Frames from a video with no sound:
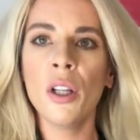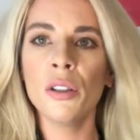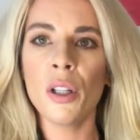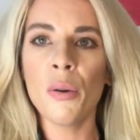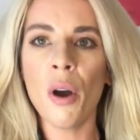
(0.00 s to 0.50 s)

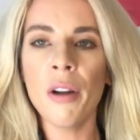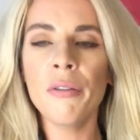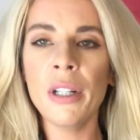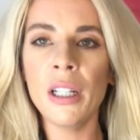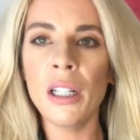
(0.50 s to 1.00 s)
So I
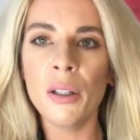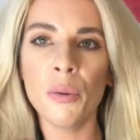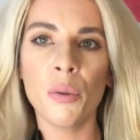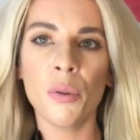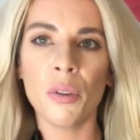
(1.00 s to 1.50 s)
really
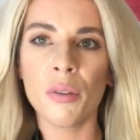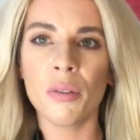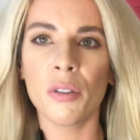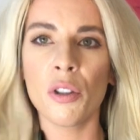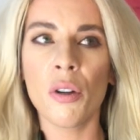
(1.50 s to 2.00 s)

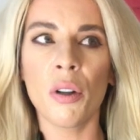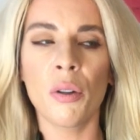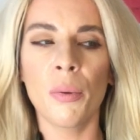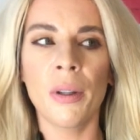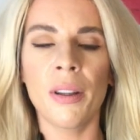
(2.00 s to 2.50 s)

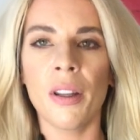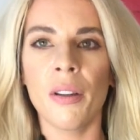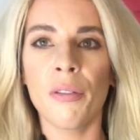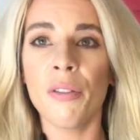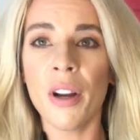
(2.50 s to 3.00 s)
struggle with
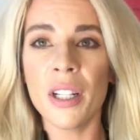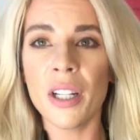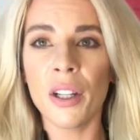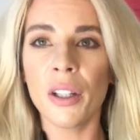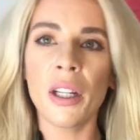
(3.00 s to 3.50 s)

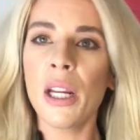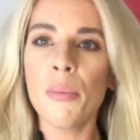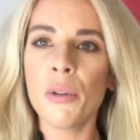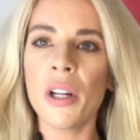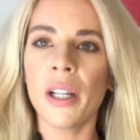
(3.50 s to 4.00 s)
finding a good heat
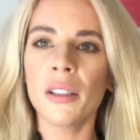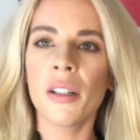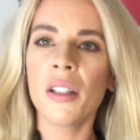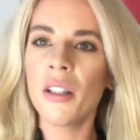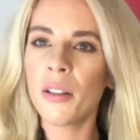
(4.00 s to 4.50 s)
protector
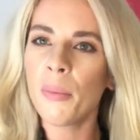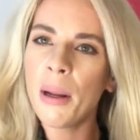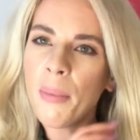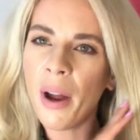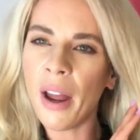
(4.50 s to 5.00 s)
that doesn't
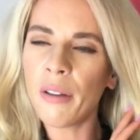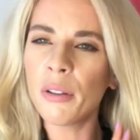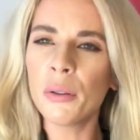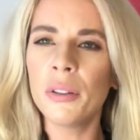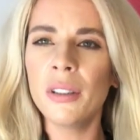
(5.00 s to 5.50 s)
make my hair
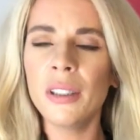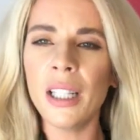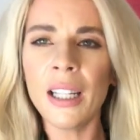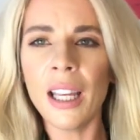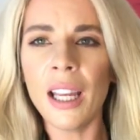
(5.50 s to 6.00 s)
feel
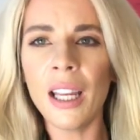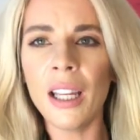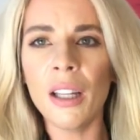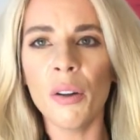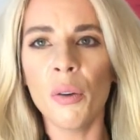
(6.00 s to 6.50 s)

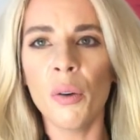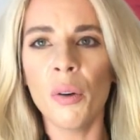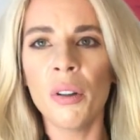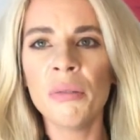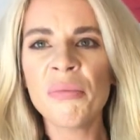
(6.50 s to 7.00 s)
sticky
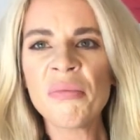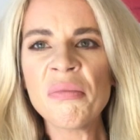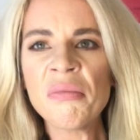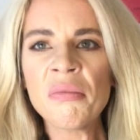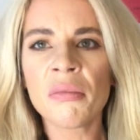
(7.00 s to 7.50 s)
or,
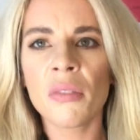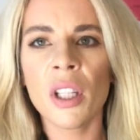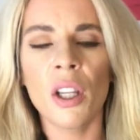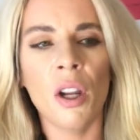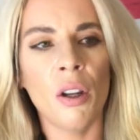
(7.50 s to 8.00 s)

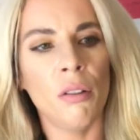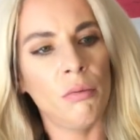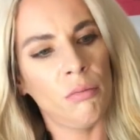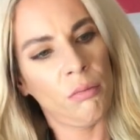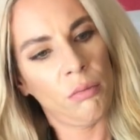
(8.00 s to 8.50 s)
you know,
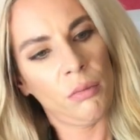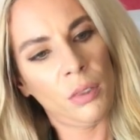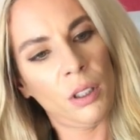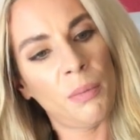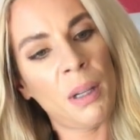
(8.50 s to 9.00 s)

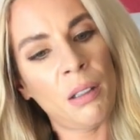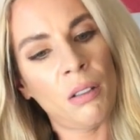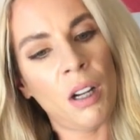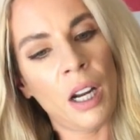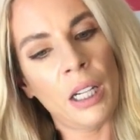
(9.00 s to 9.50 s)

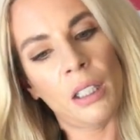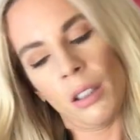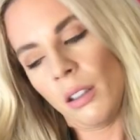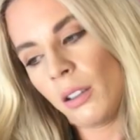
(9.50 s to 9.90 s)
smells like